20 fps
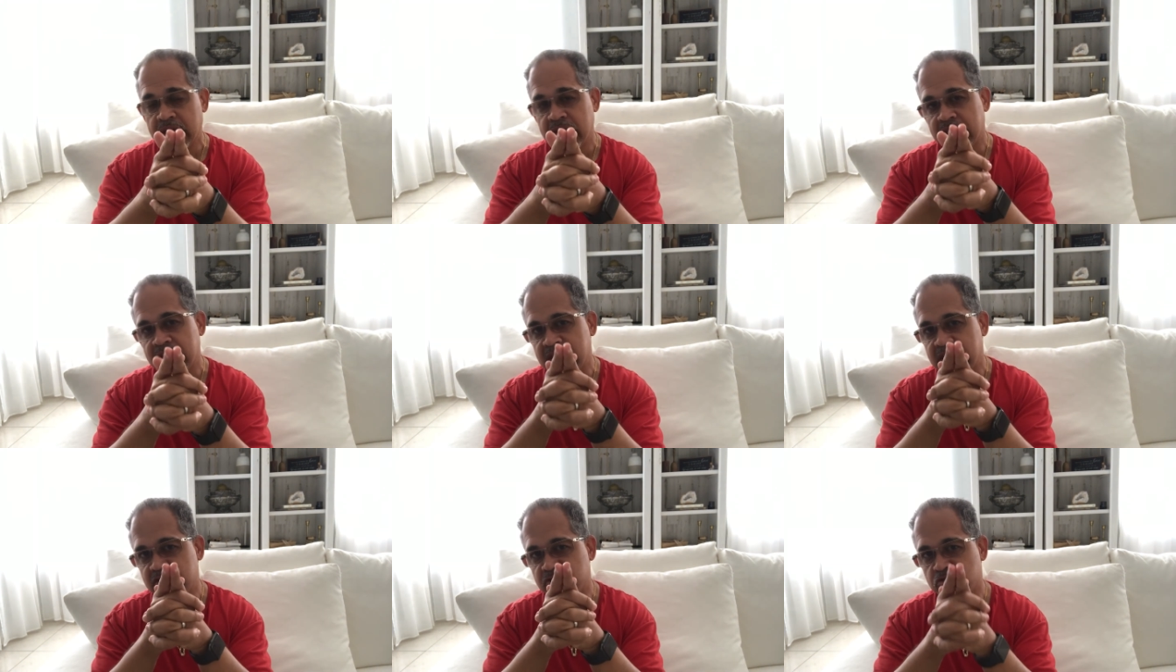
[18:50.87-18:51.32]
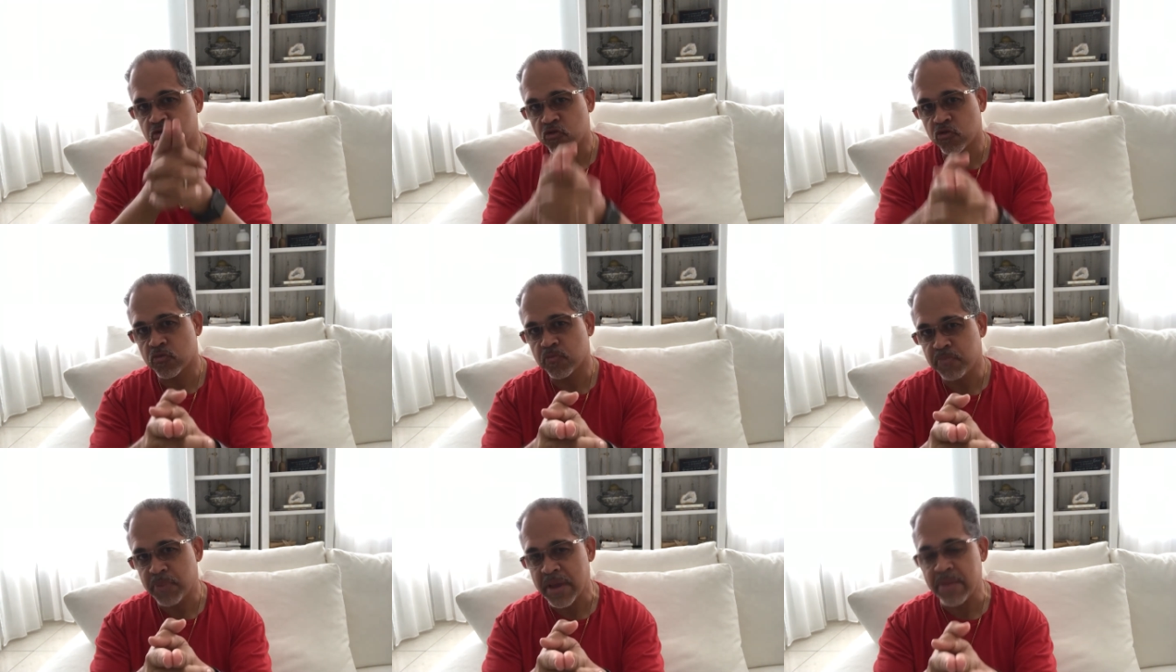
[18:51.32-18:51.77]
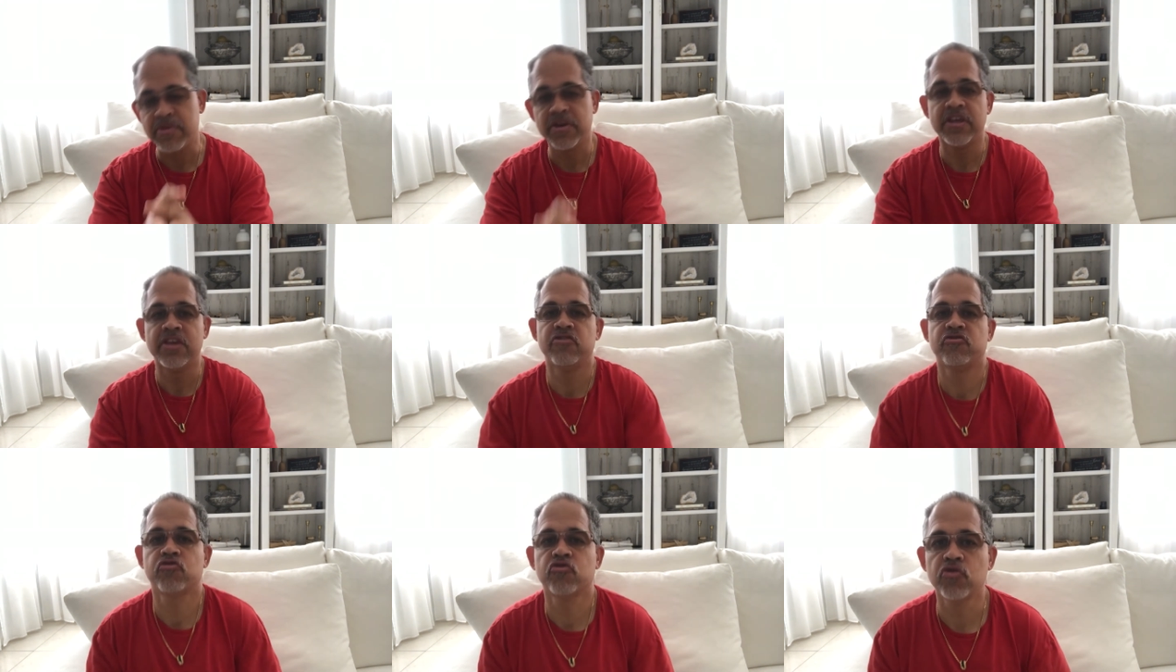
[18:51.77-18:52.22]
is payment
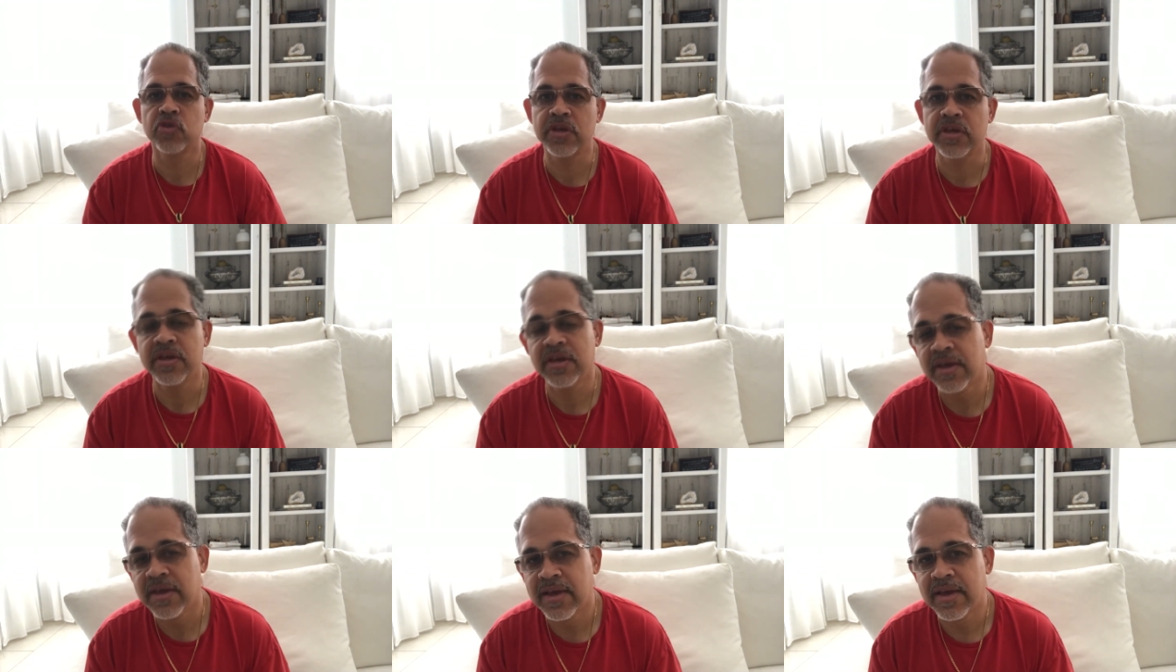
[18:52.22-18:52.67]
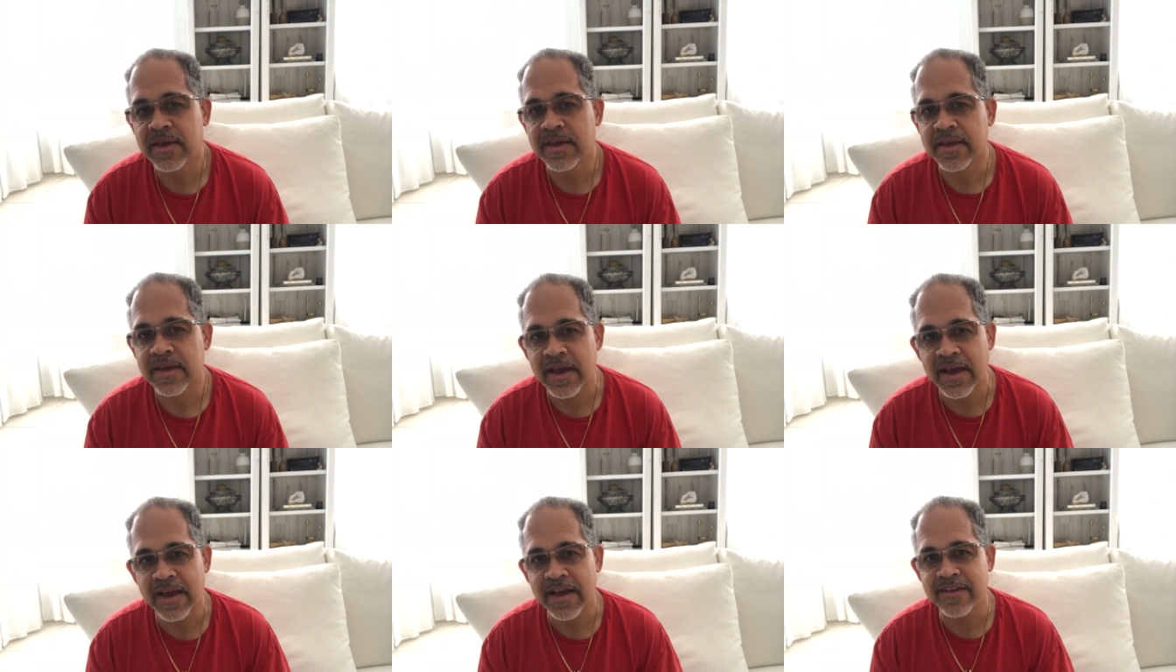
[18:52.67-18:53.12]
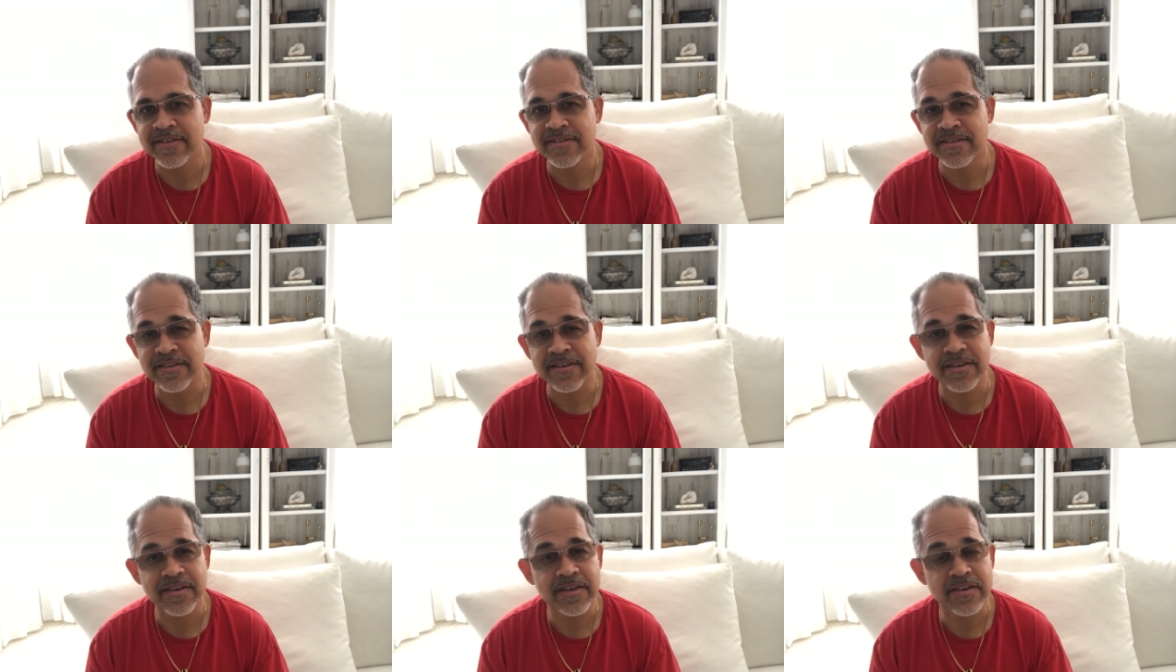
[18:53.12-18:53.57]
history. Guys,
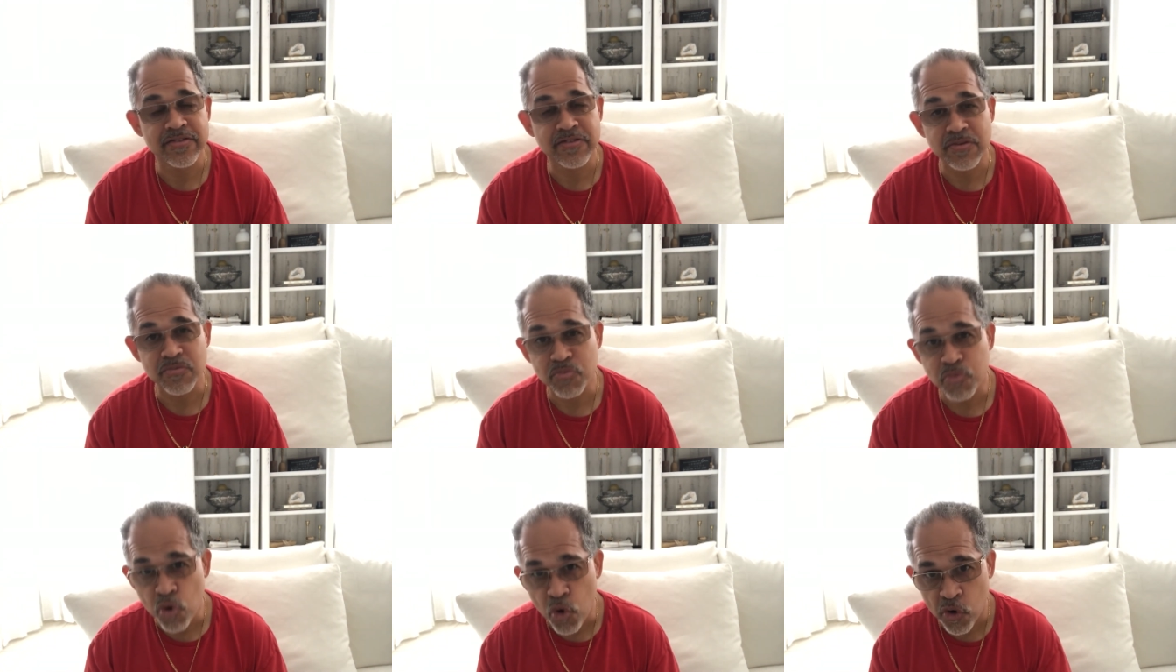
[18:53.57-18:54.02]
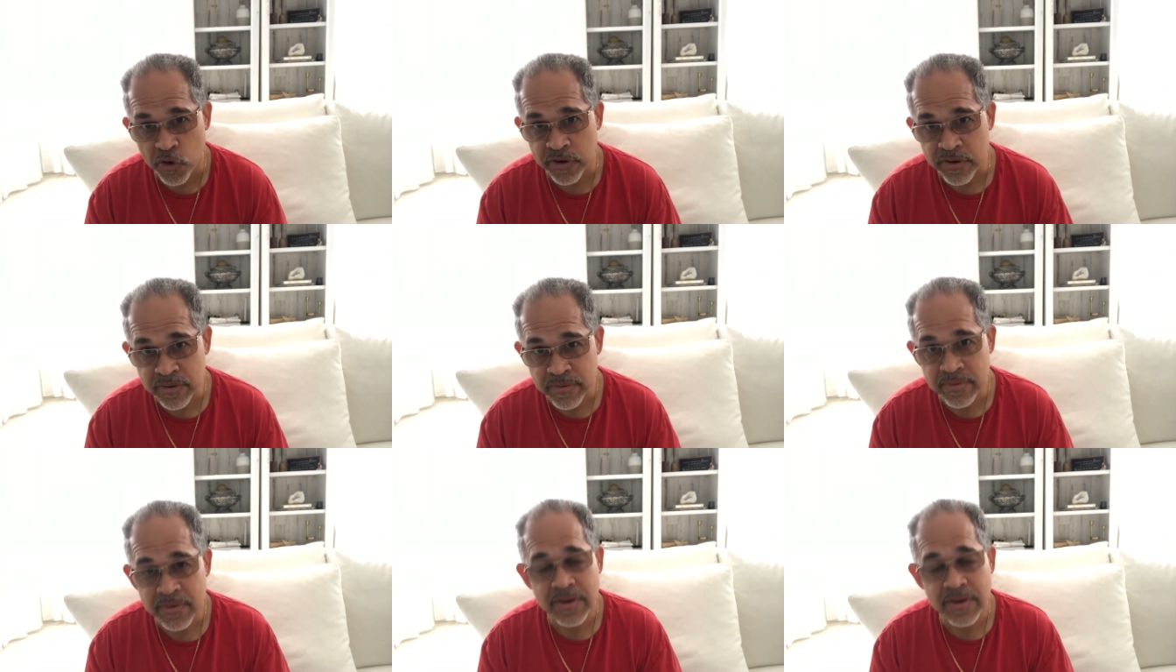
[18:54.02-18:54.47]
it's important.